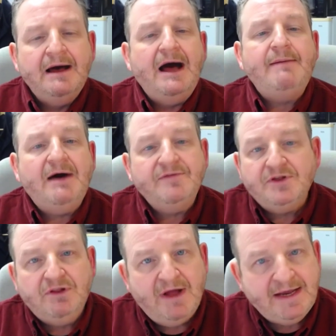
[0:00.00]
How about if
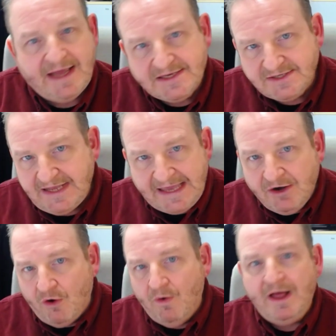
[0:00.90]
the client has an
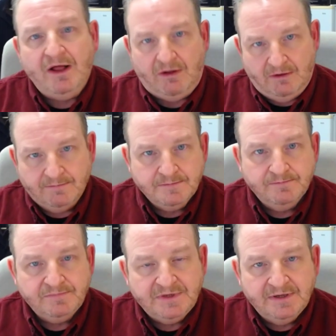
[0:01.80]
NOL
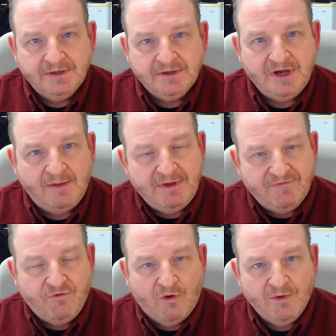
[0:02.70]
coming
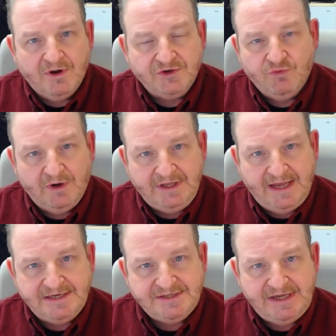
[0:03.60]
forward on
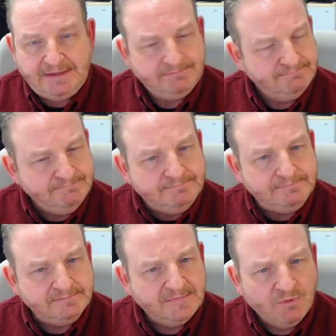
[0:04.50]
2018?
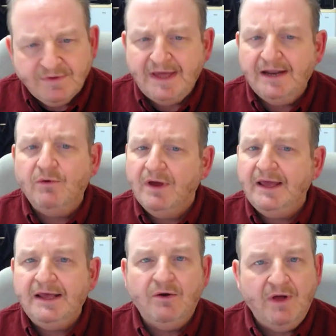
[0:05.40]
Where'd that
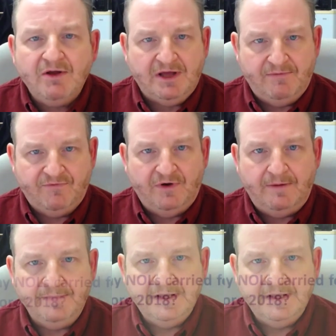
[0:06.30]
NOL come from?